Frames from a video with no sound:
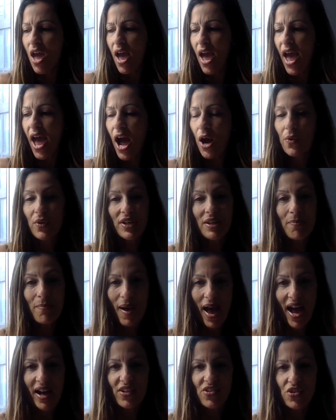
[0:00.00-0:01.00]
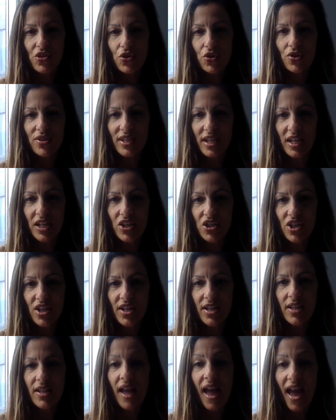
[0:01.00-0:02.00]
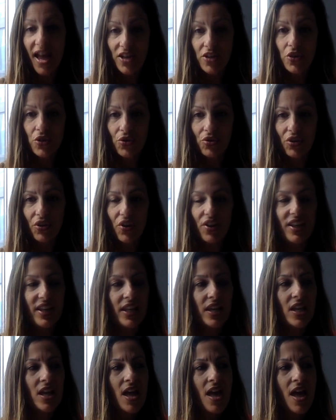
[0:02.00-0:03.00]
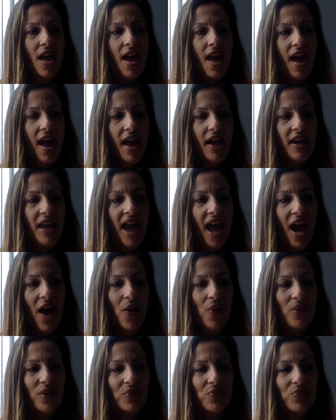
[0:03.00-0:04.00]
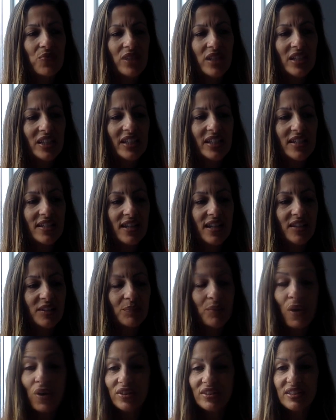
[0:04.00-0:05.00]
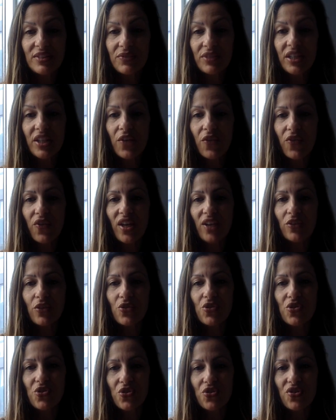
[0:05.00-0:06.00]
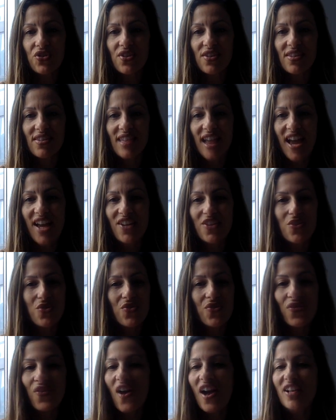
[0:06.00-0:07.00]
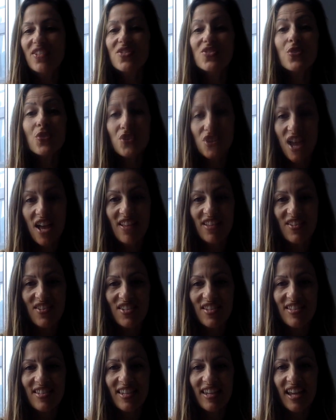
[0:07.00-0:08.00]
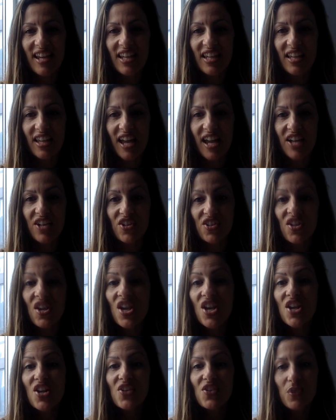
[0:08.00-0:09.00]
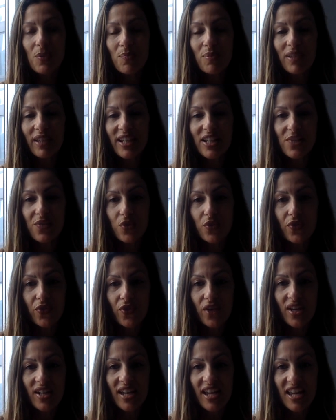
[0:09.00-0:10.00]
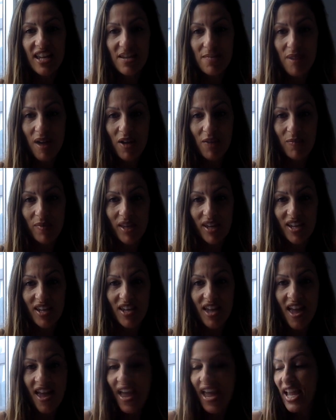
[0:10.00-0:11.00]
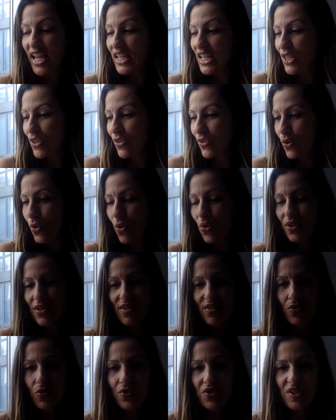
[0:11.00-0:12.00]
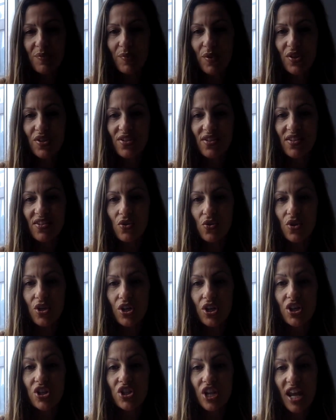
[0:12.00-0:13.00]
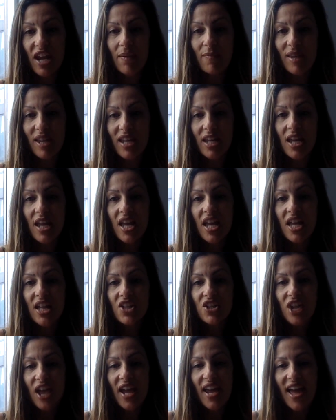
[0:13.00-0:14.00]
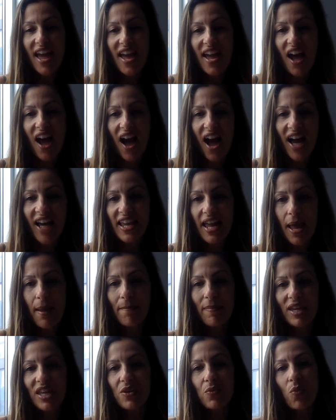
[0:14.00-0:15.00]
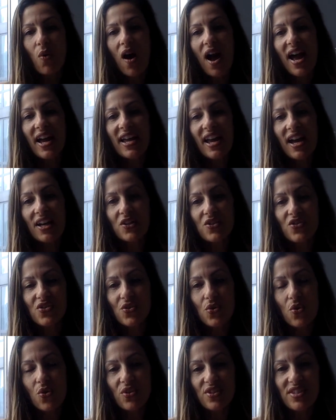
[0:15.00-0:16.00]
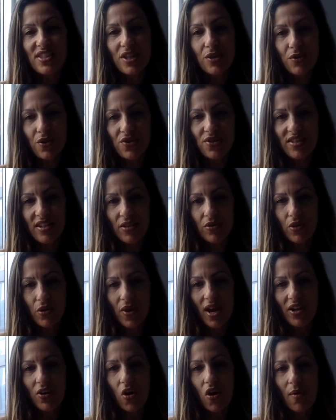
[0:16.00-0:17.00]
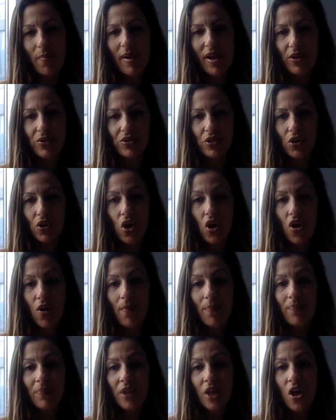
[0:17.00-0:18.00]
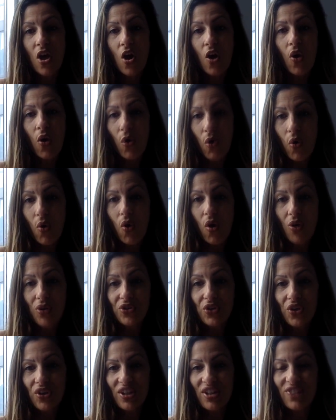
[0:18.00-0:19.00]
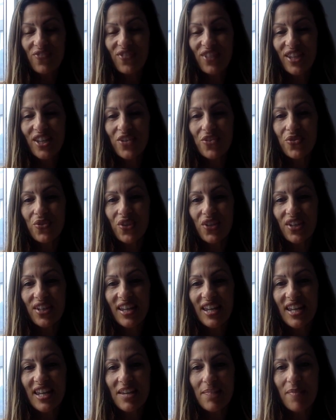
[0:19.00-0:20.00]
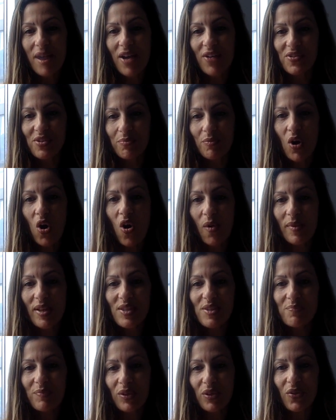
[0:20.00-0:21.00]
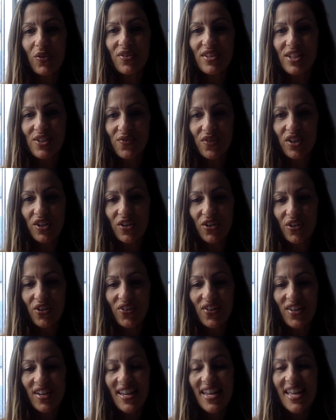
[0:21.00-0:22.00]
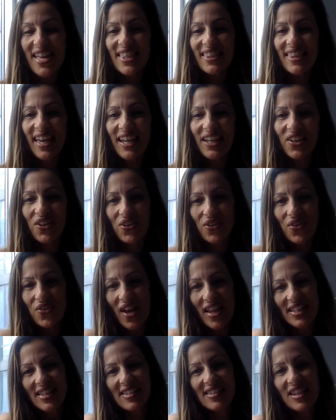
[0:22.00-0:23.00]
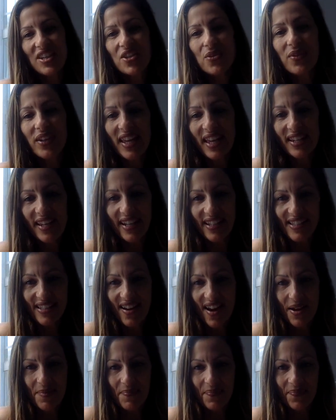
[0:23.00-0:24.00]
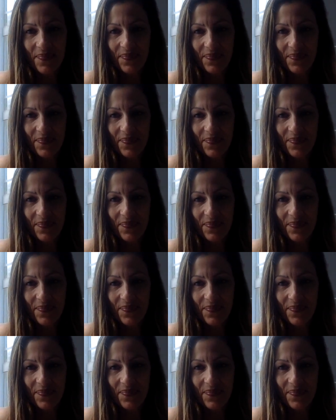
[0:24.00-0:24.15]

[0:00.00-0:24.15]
how it impacts your teaching and your learning, and how it really does positively affect those students that you find so challenging to get engaged. So please feel free to email me any thoughts or responses on Jaime, JAIMEY_00@hotmail.com, or alternatively, you could email some comments below this video. Thank you, and see you again next time.